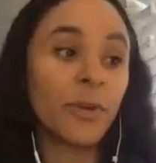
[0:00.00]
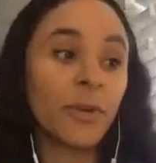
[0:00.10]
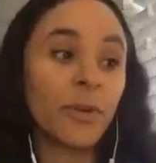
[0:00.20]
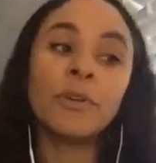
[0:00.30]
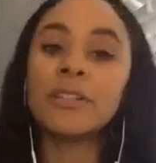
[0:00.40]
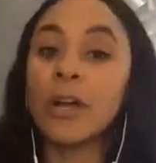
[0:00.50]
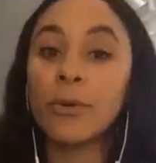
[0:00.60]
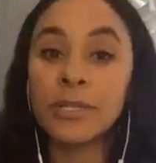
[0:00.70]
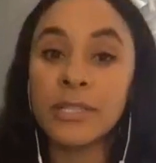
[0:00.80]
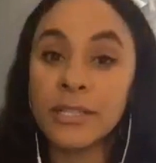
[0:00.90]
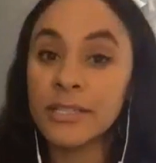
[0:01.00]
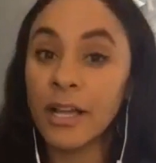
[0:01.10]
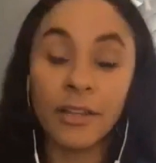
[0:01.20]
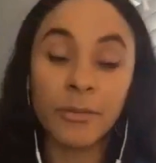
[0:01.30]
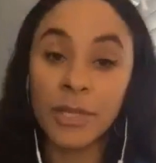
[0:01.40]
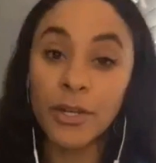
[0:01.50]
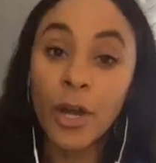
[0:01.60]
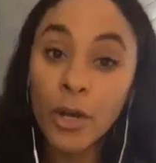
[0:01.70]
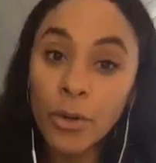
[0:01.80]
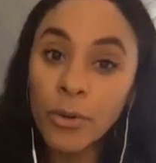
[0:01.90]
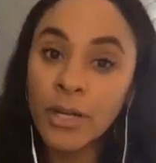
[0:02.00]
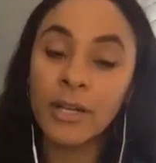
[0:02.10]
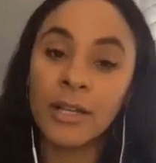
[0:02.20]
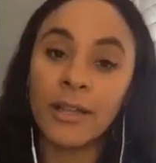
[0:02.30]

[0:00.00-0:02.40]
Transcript: So if someone is always is telling me no,